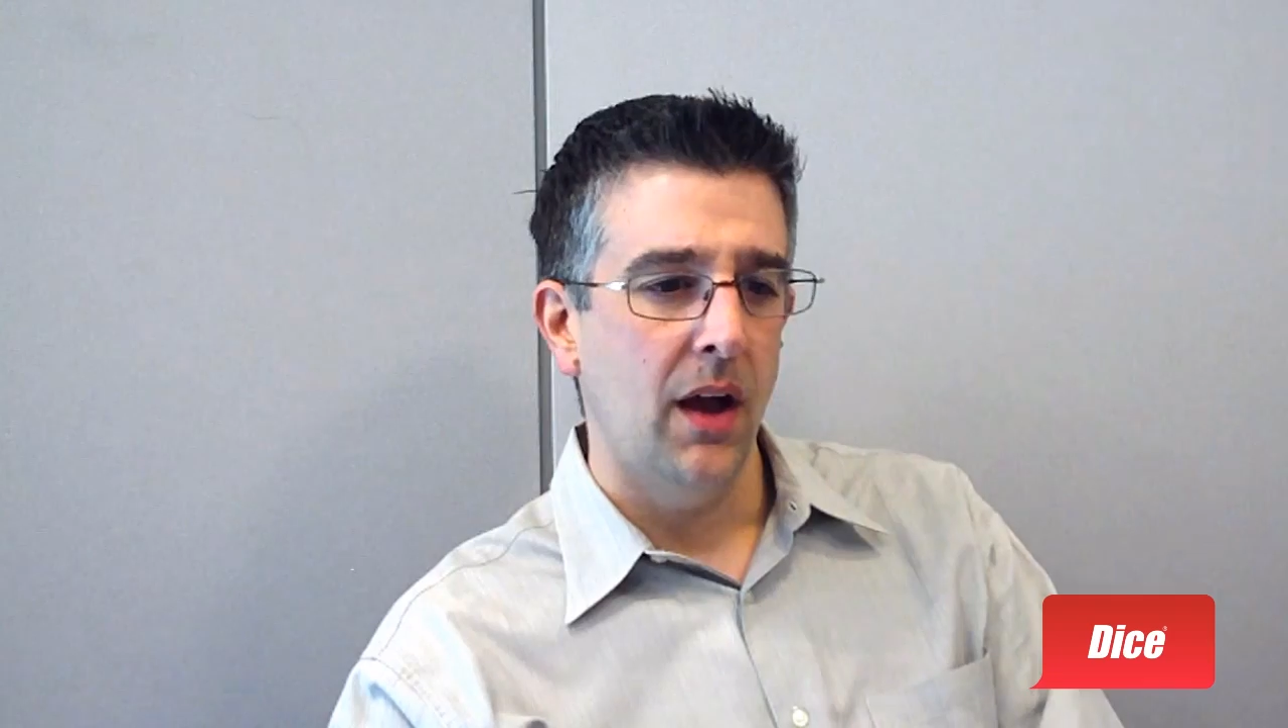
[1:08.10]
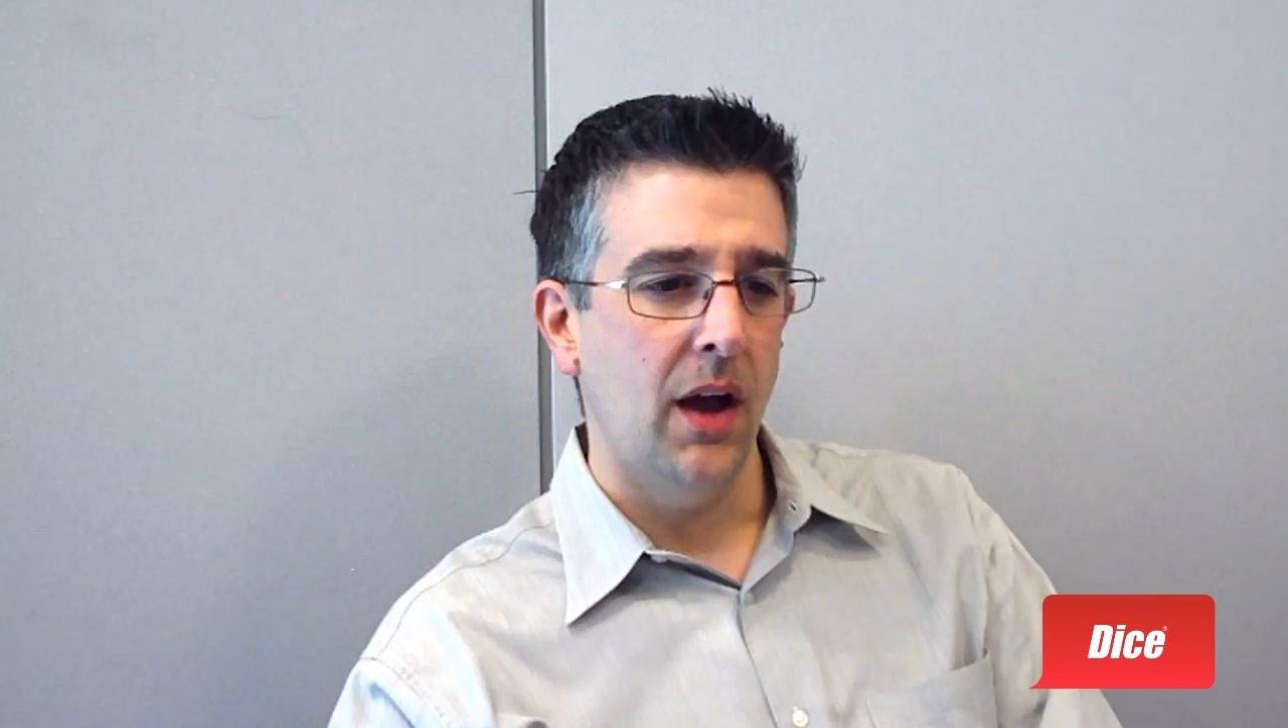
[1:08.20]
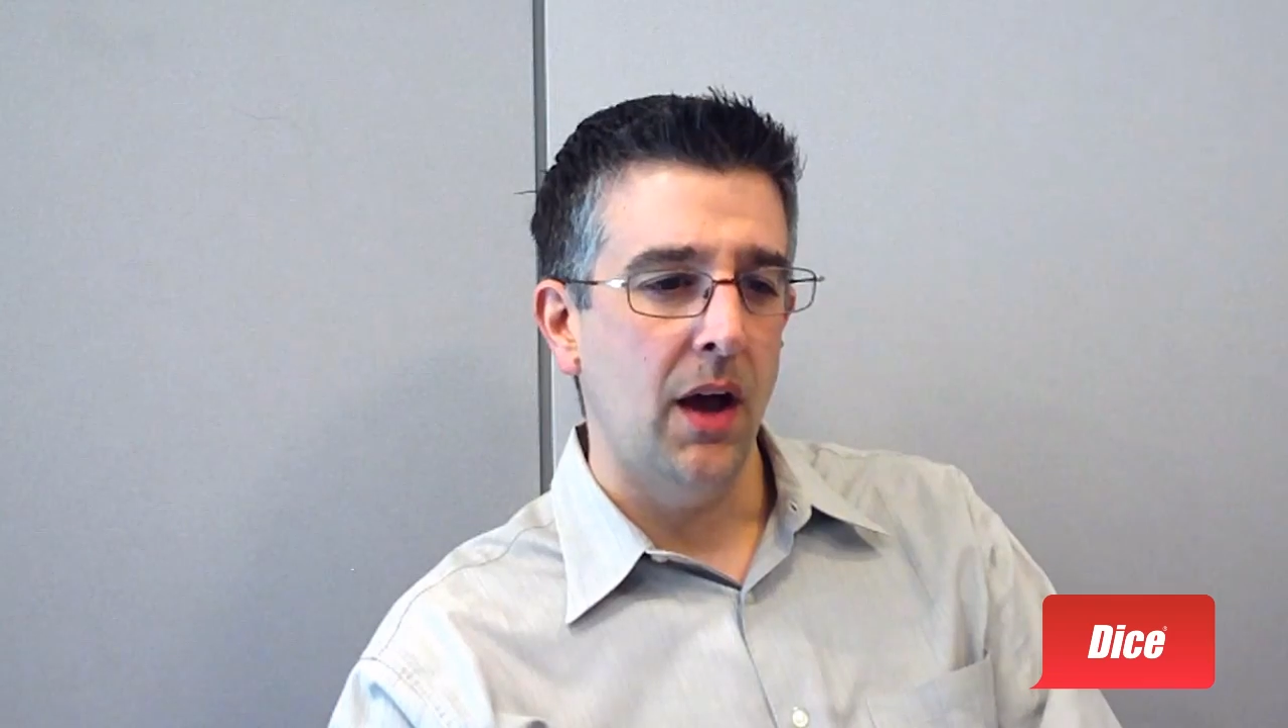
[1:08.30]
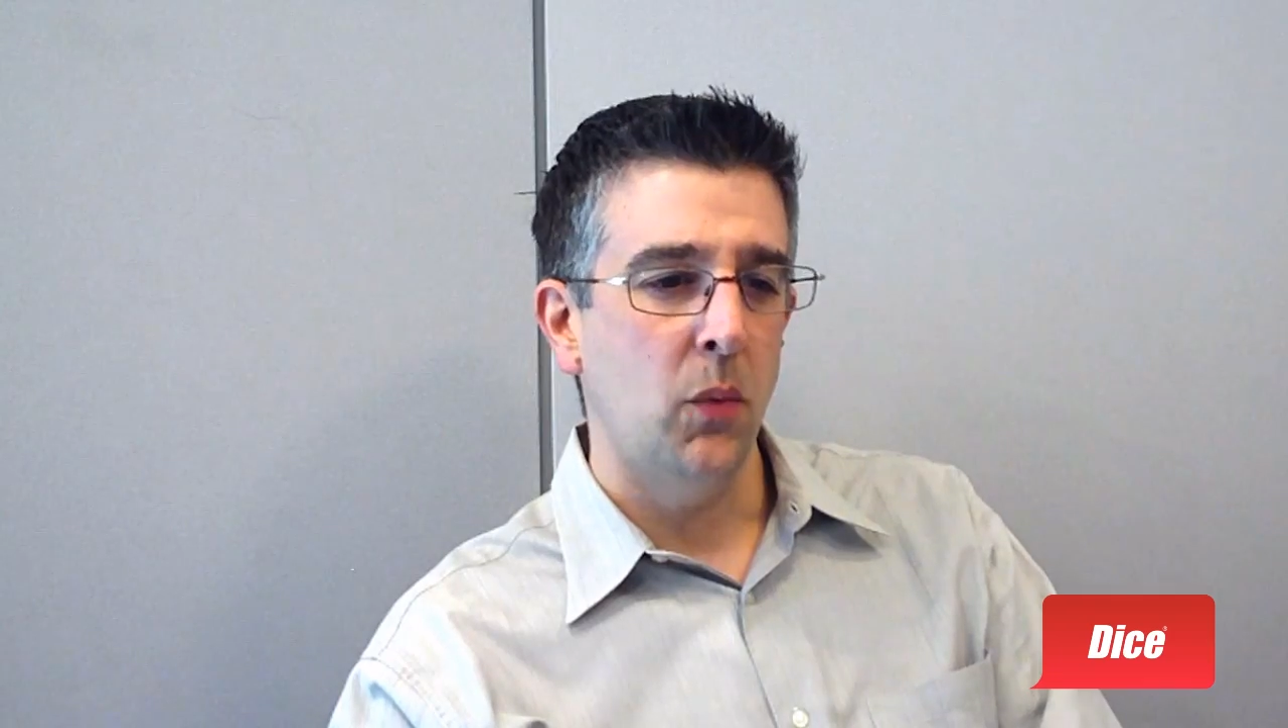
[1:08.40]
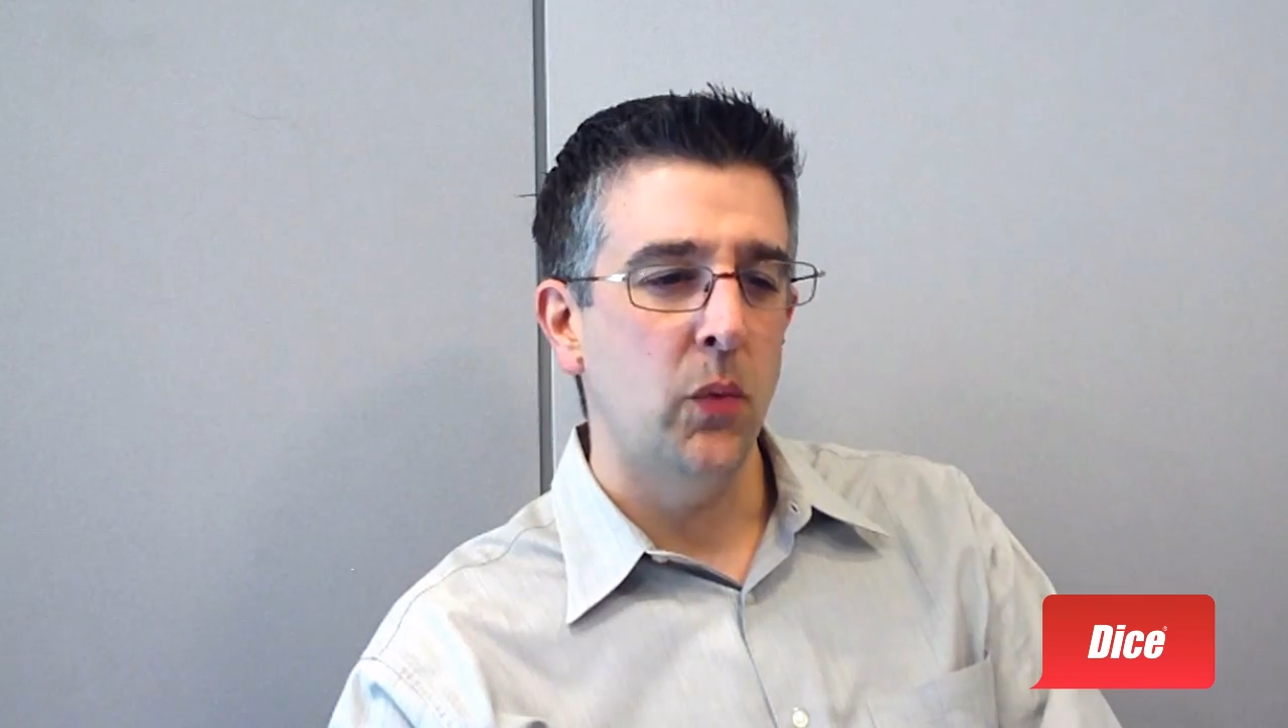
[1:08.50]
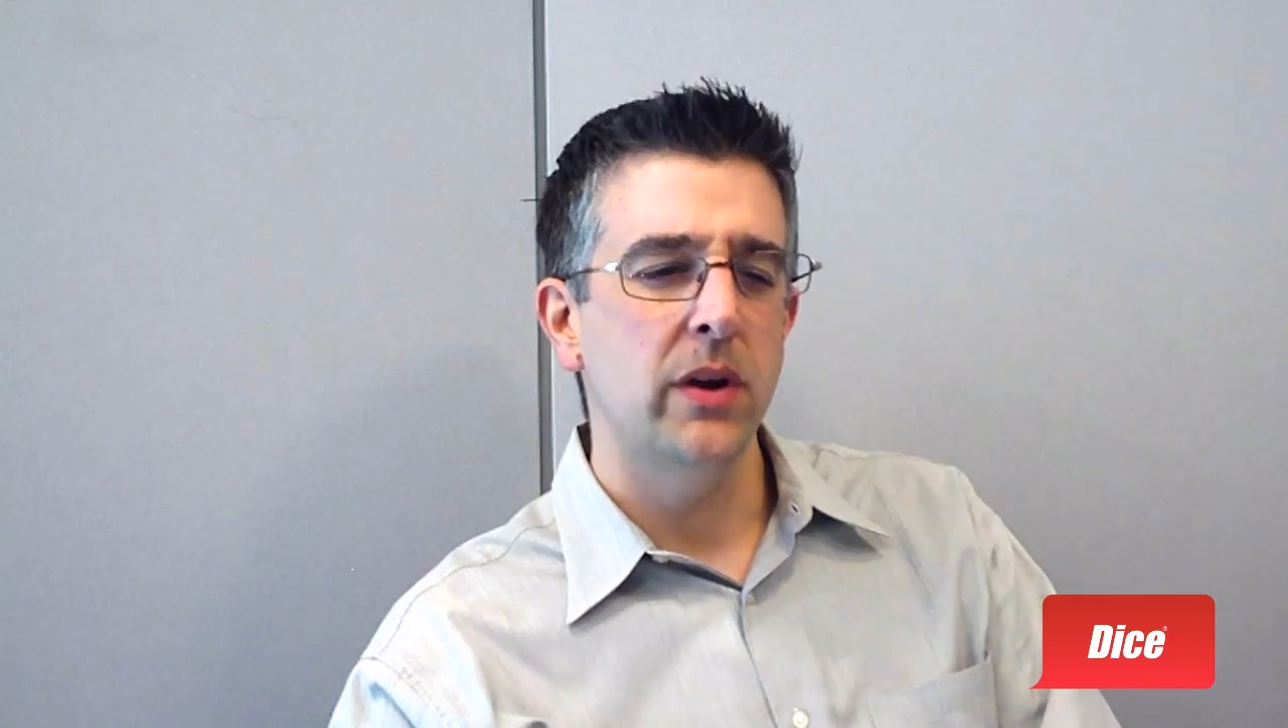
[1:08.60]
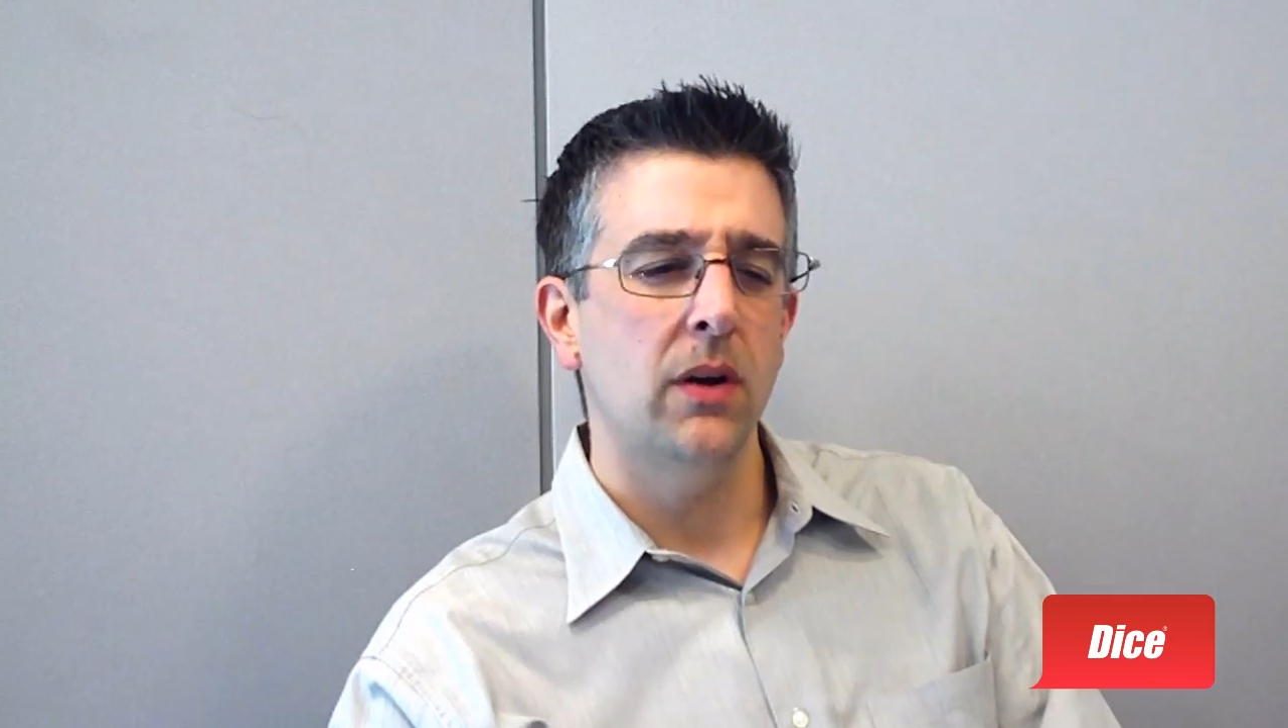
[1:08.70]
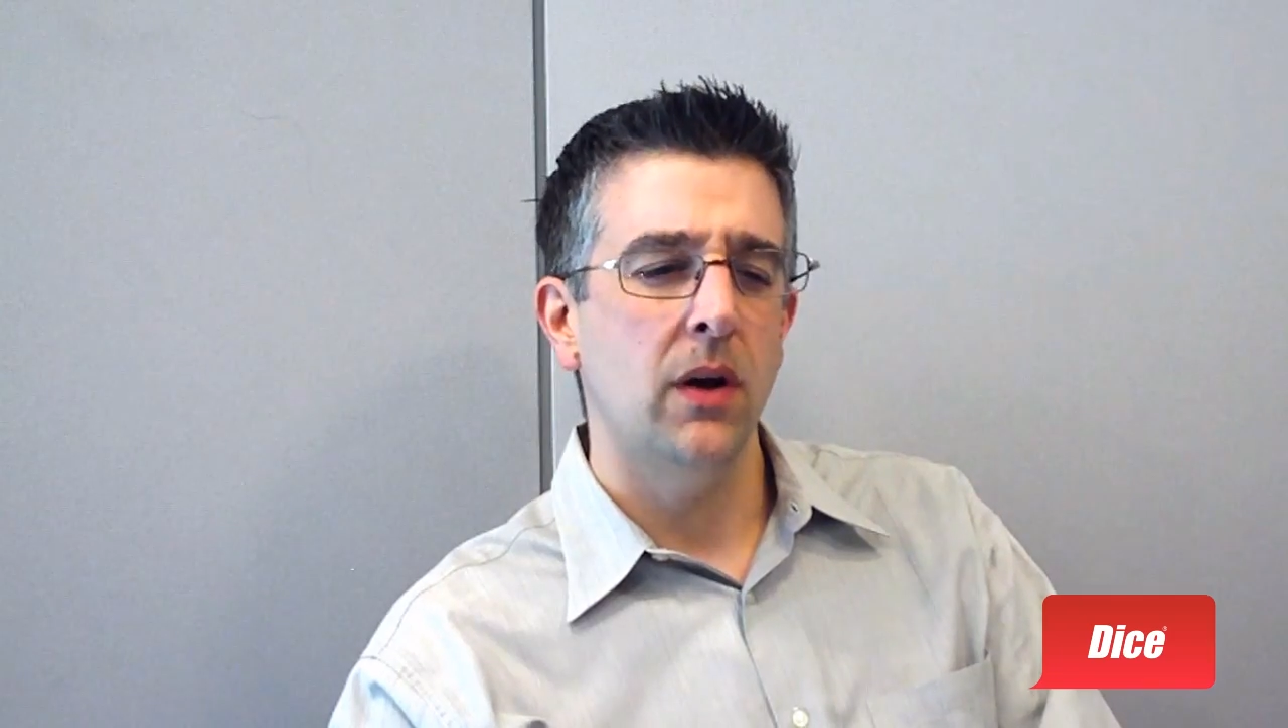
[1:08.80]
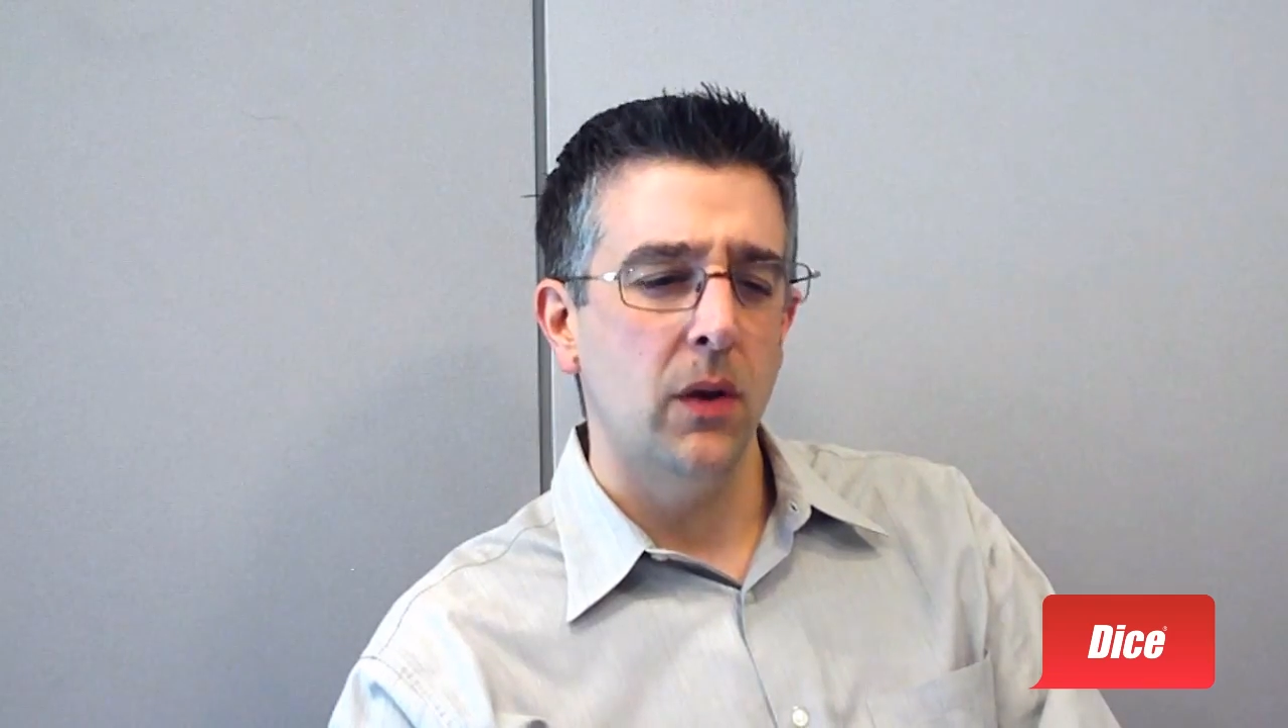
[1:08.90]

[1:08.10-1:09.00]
Um, we are